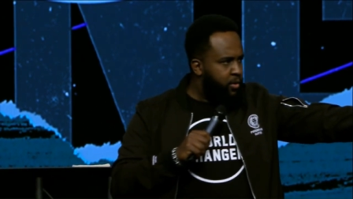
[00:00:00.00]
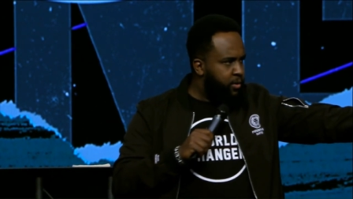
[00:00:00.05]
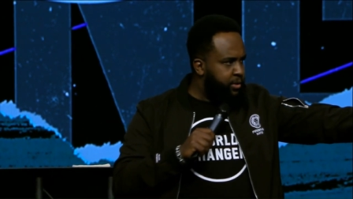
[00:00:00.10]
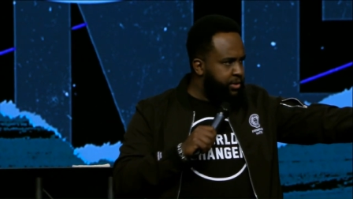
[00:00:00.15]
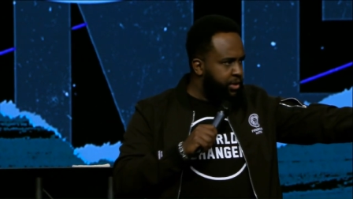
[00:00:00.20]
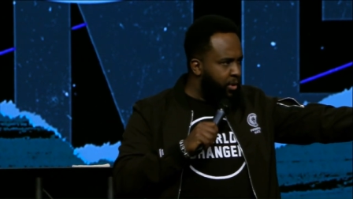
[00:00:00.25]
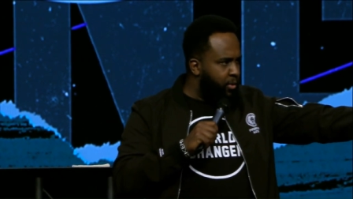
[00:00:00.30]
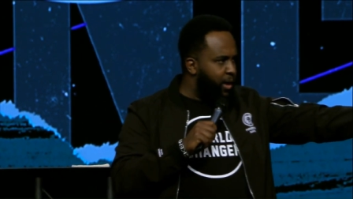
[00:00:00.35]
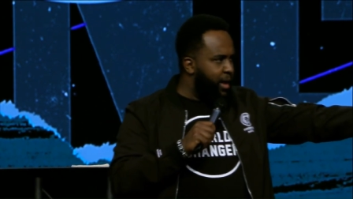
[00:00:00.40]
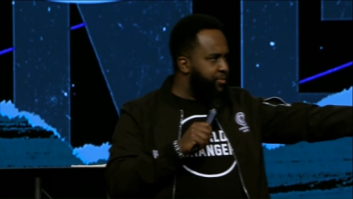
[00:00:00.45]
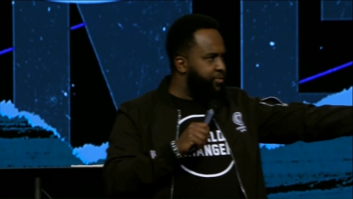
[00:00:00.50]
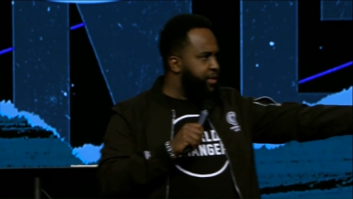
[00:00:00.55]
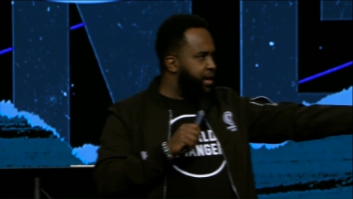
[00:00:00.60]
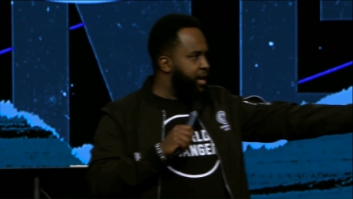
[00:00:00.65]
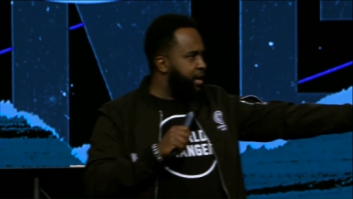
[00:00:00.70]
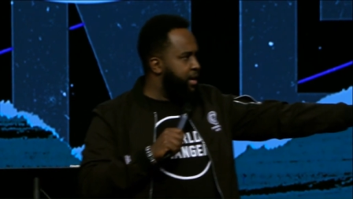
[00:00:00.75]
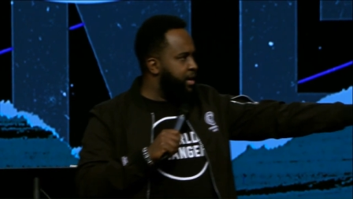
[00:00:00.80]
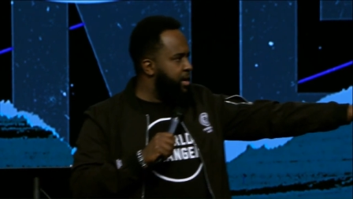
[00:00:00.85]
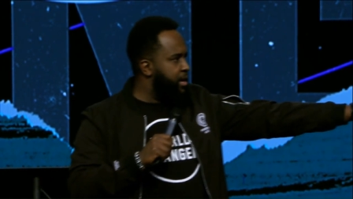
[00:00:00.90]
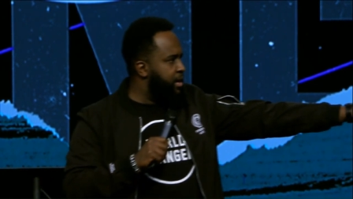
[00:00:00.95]
teach you one
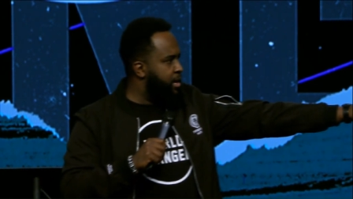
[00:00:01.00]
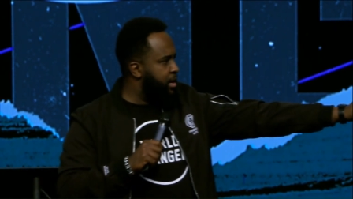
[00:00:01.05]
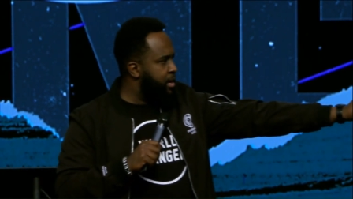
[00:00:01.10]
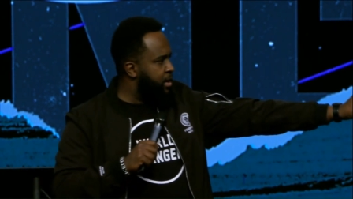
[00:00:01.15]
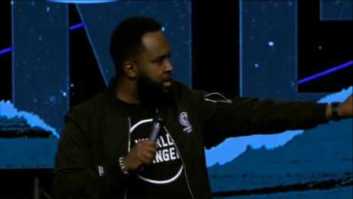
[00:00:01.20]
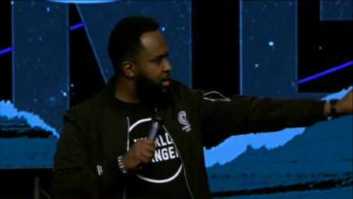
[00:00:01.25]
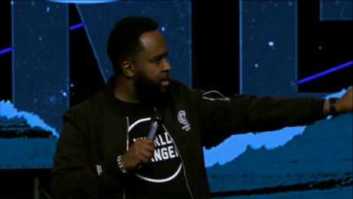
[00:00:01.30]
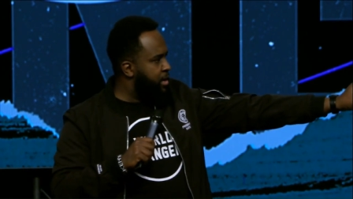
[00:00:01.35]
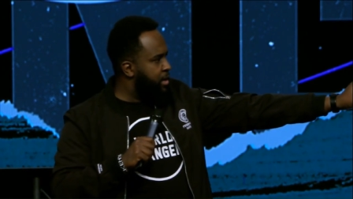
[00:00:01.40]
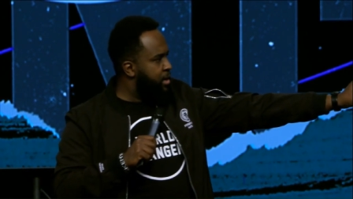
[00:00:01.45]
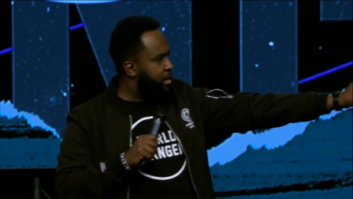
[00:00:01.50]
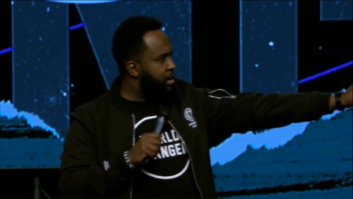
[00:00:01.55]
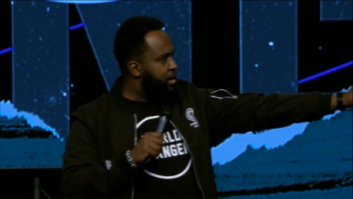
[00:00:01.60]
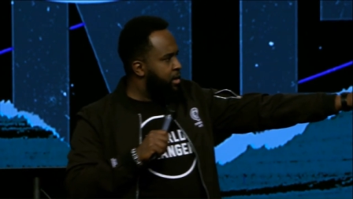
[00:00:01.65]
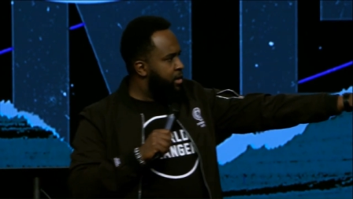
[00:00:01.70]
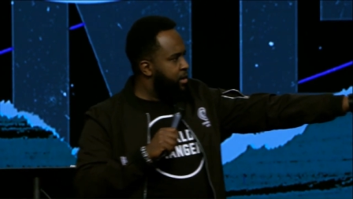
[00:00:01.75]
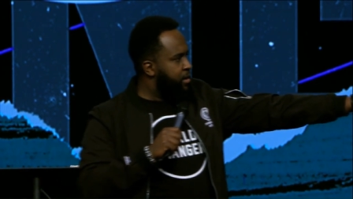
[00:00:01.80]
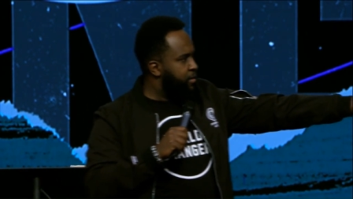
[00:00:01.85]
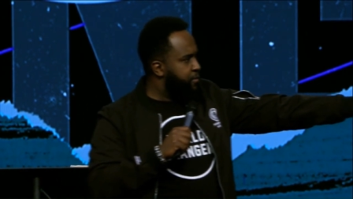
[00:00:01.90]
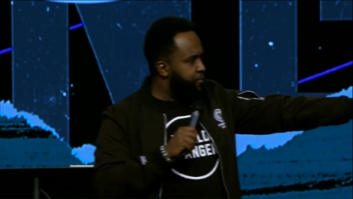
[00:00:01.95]
thing
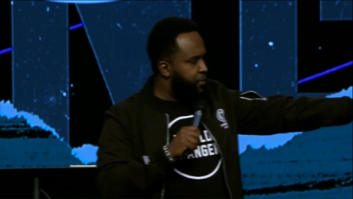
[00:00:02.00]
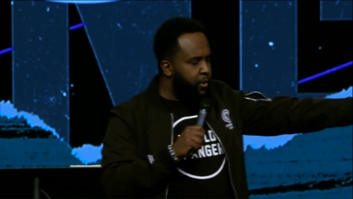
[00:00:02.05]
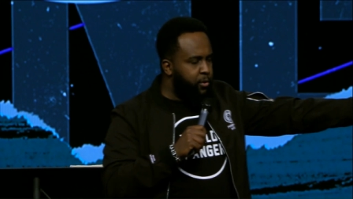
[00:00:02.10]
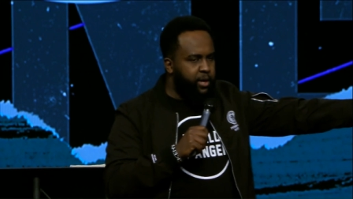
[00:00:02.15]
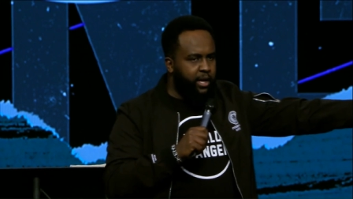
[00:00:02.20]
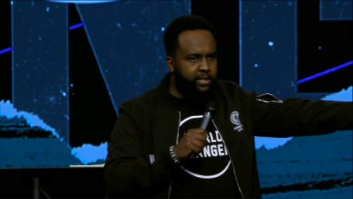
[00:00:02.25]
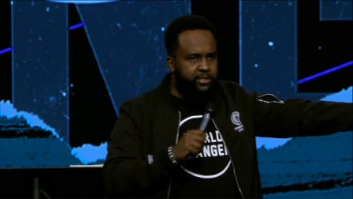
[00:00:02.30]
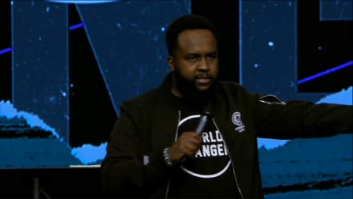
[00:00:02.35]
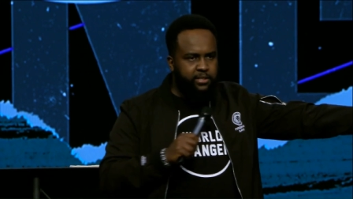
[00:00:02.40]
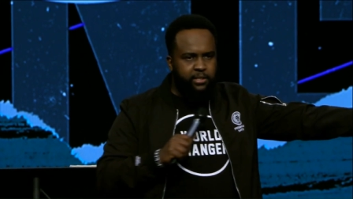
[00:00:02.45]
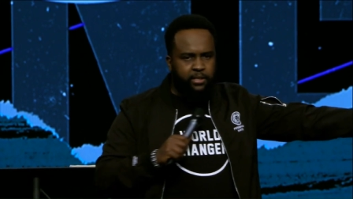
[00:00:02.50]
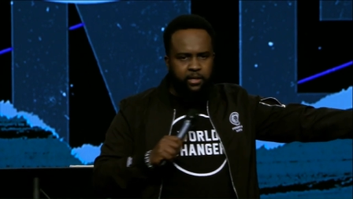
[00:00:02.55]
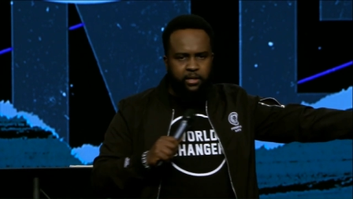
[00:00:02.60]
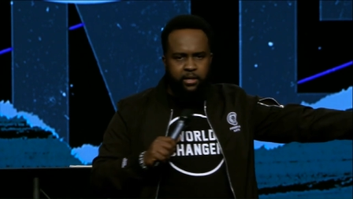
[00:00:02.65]
focus.